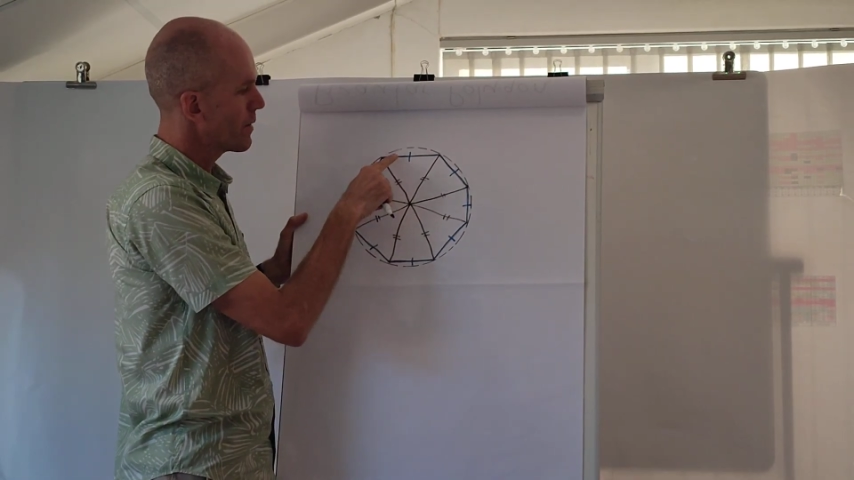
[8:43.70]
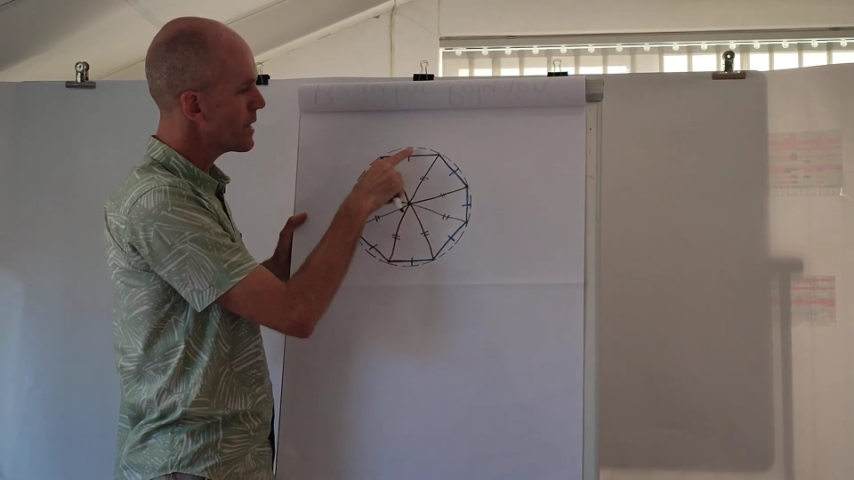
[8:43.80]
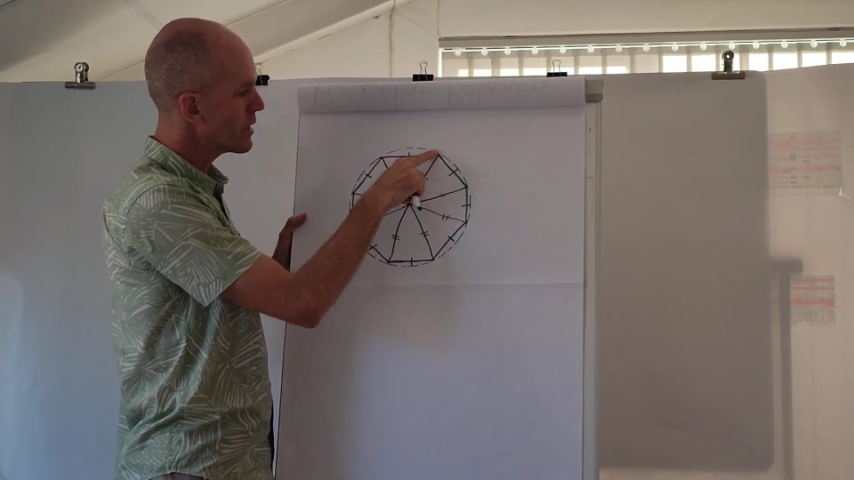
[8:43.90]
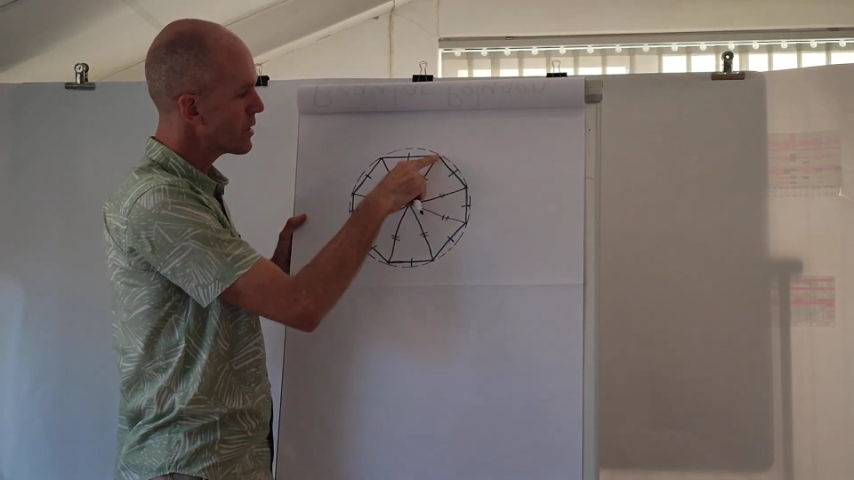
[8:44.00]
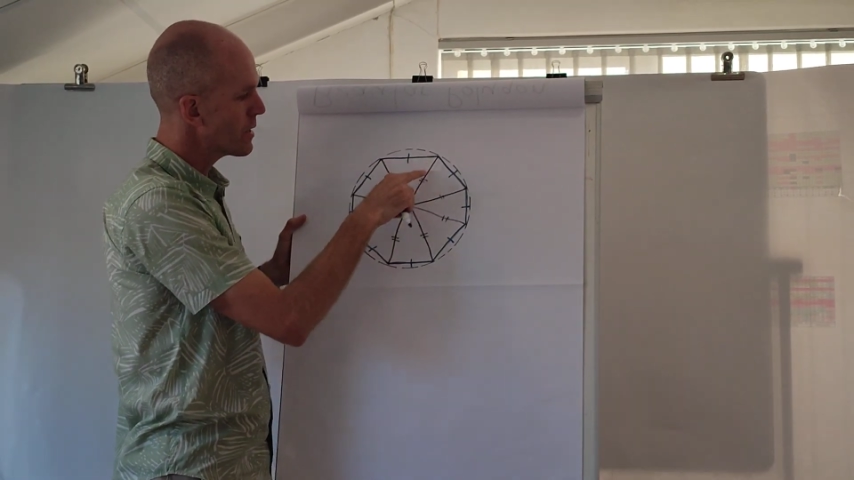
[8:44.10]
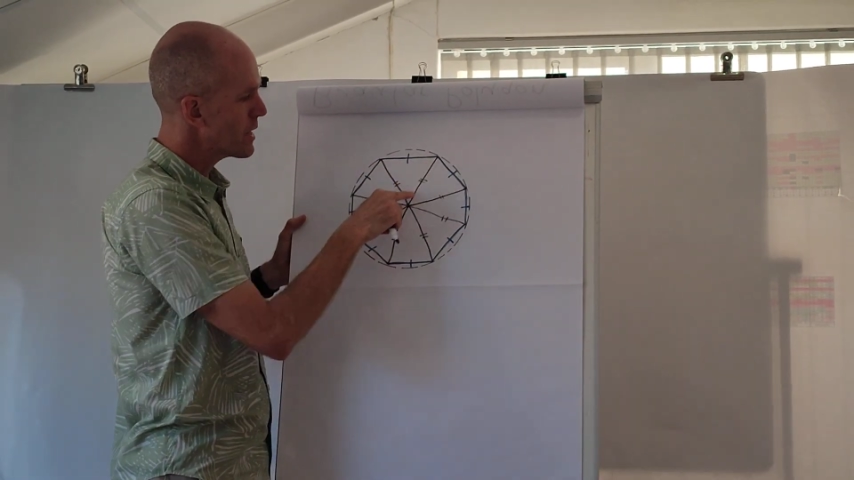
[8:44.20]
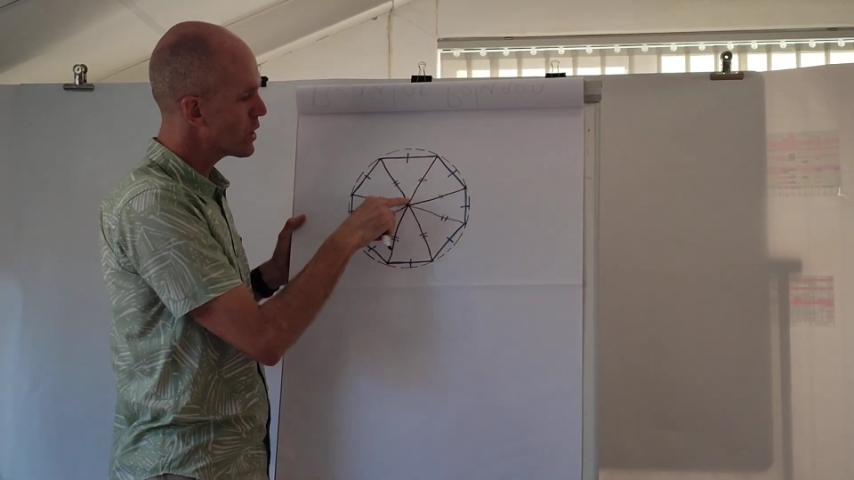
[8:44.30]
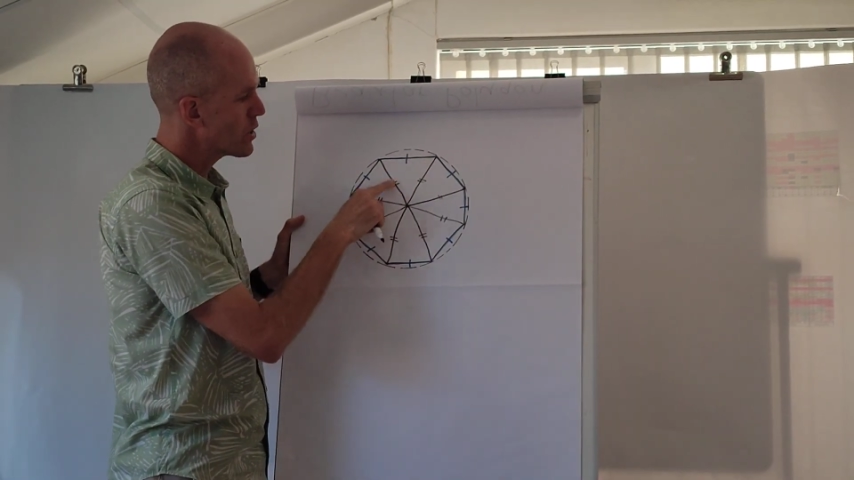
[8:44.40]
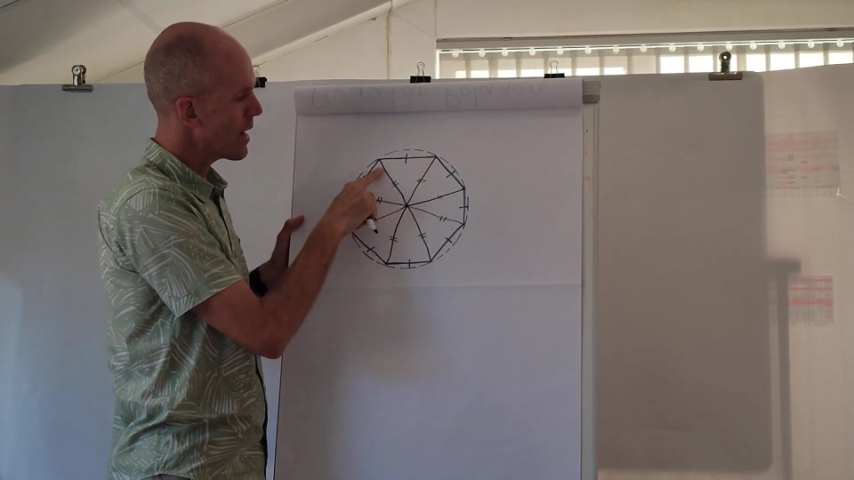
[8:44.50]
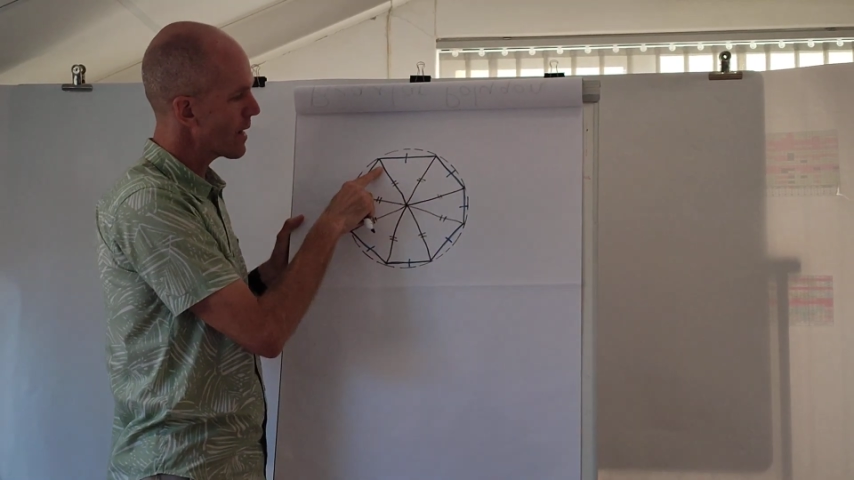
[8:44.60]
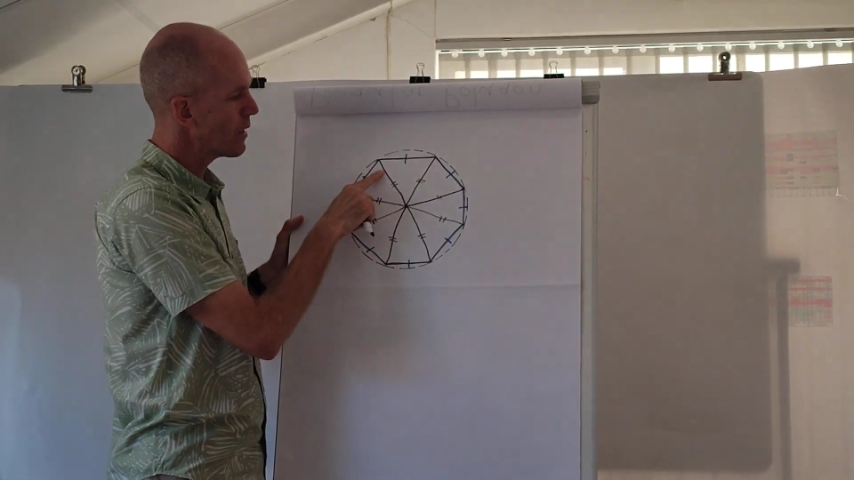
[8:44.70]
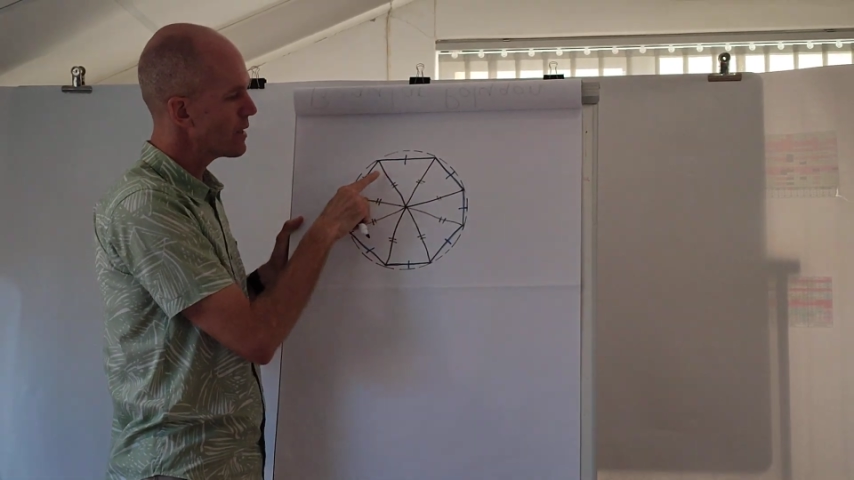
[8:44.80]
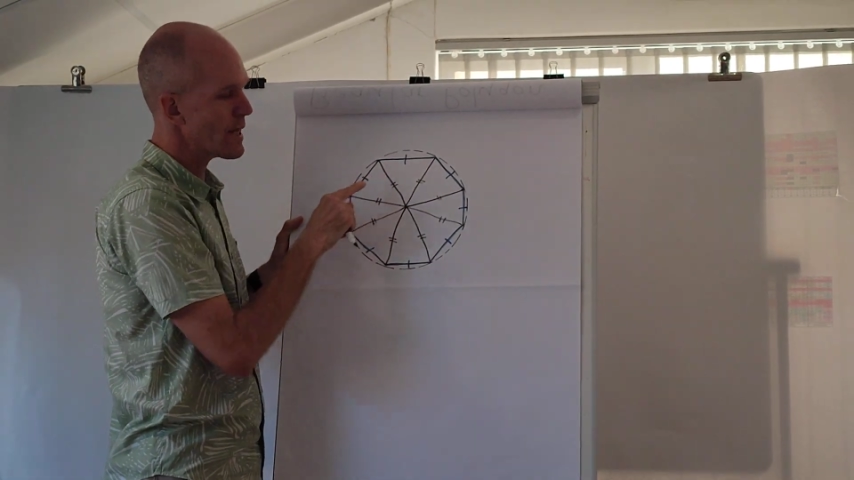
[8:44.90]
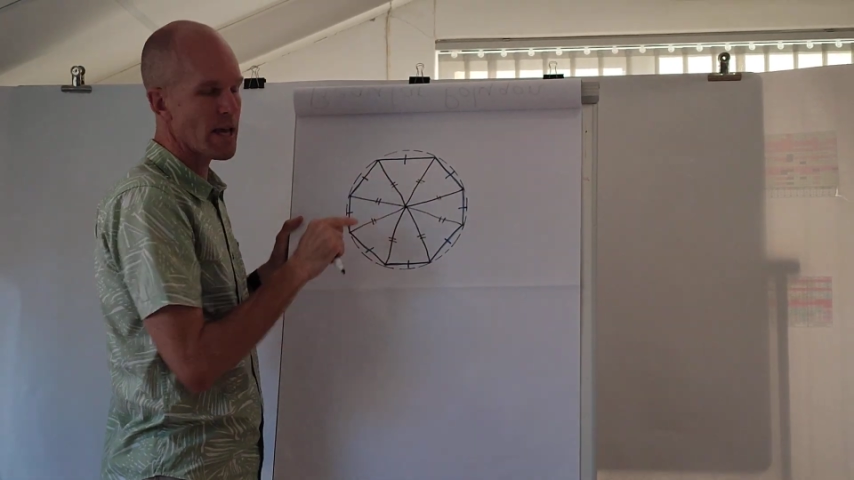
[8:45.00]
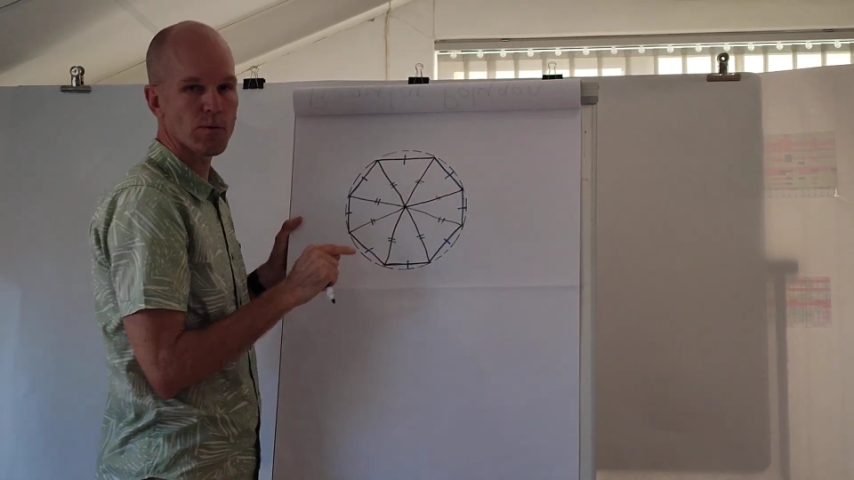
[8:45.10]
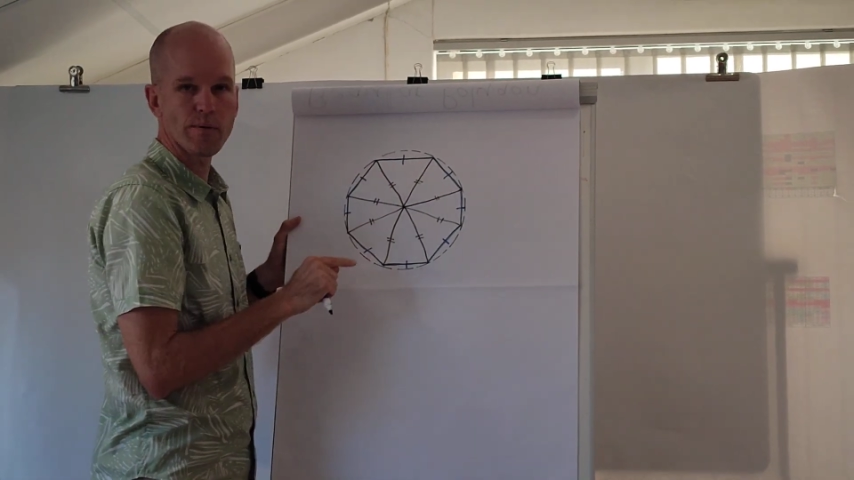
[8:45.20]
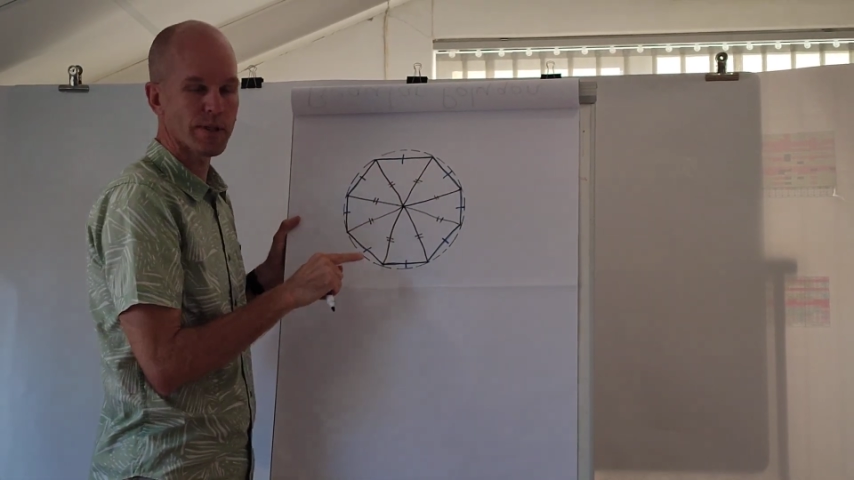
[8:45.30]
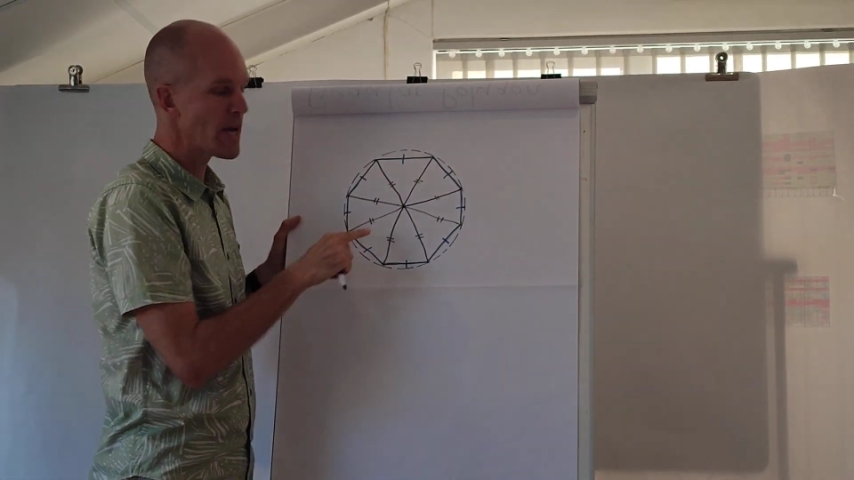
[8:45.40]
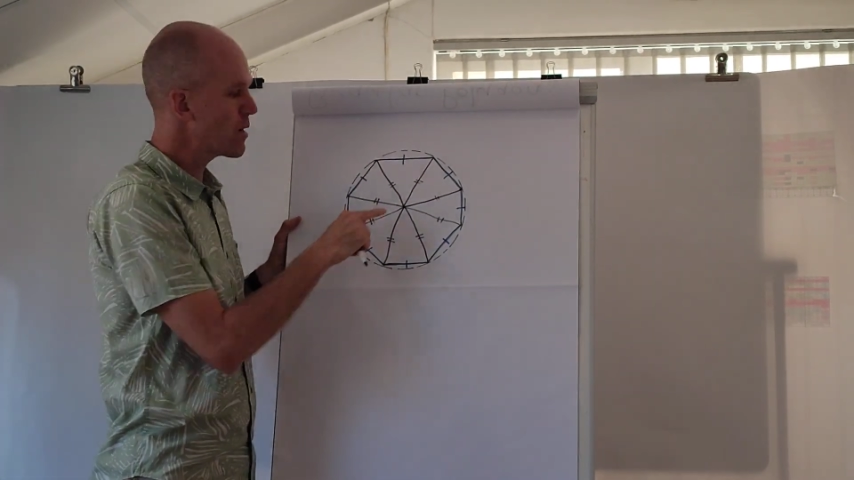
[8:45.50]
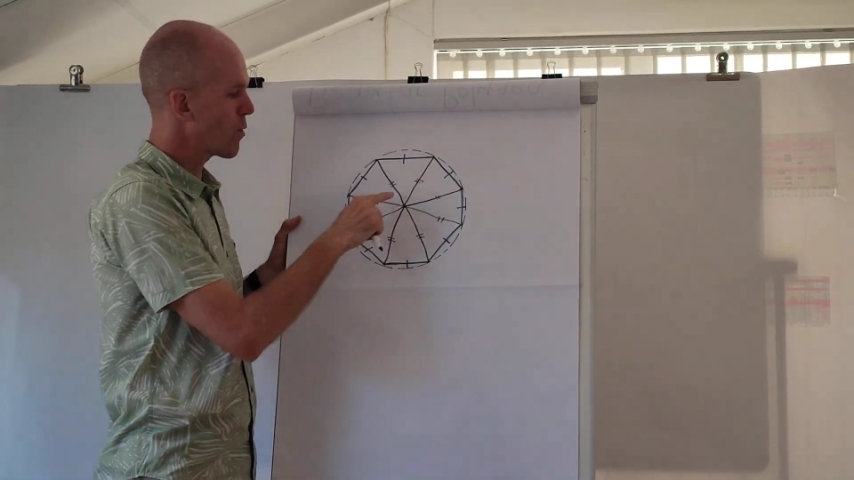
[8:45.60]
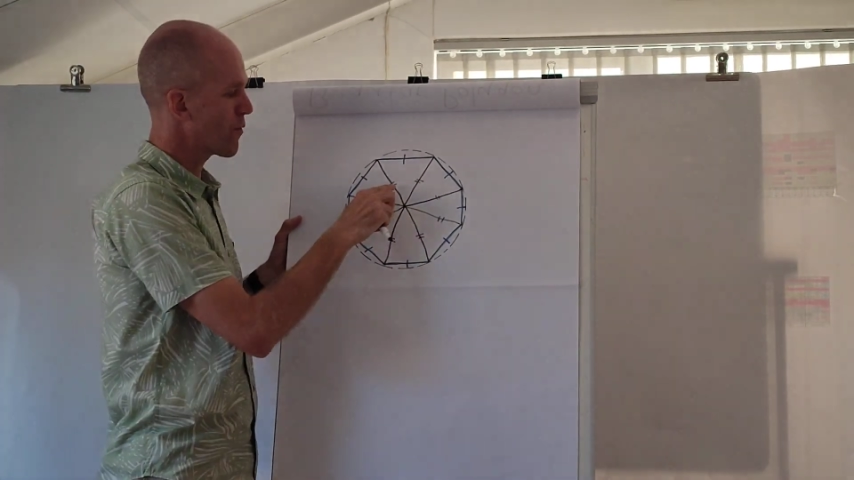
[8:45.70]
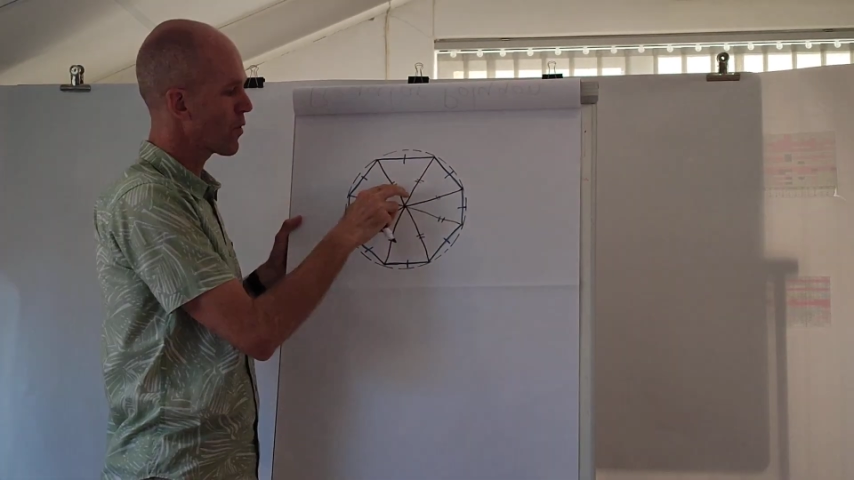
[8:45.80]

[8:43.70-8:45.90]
These triangles, as we've said,